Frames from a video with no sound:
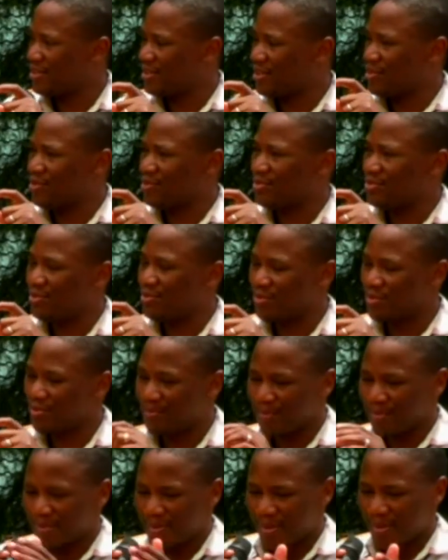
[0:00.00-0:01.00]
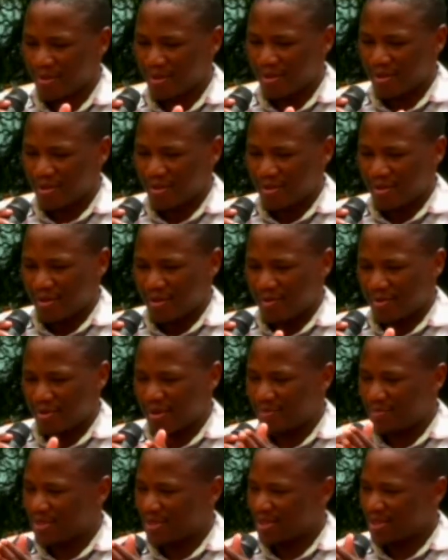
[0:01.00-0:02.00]
Then also, what
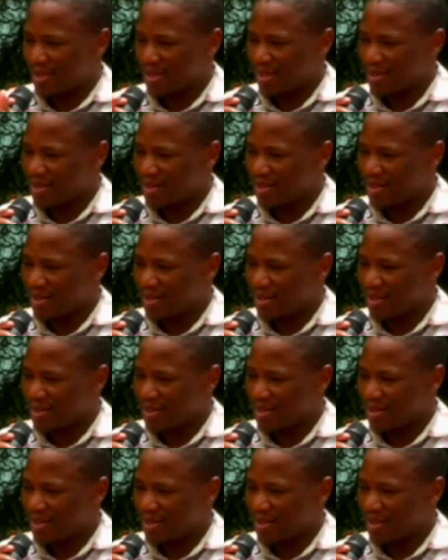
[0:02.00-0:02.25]
I'm thinking at